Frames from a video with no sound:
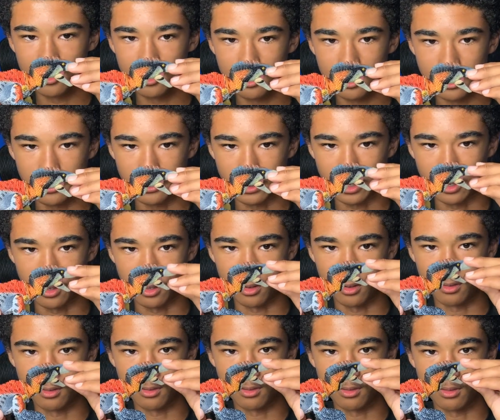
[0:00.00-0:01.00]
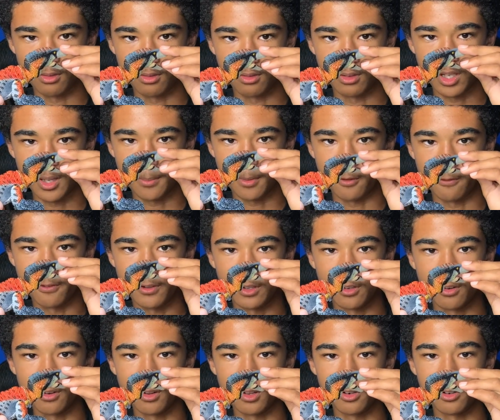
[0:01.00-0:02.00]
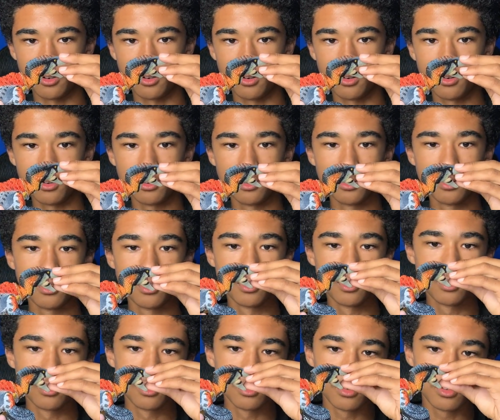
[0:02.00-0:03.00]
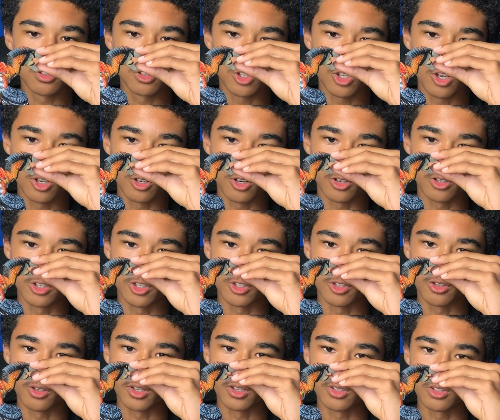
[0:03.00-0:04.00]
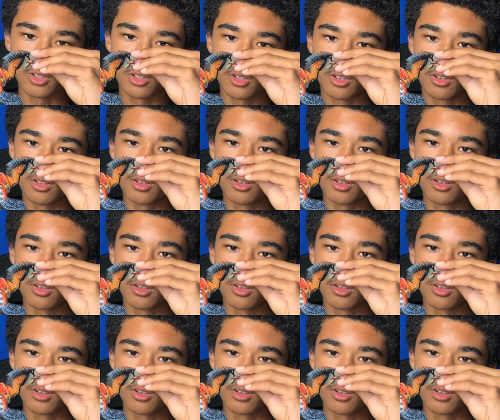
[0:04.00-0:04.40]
if I can get my finger under, tongue articulation.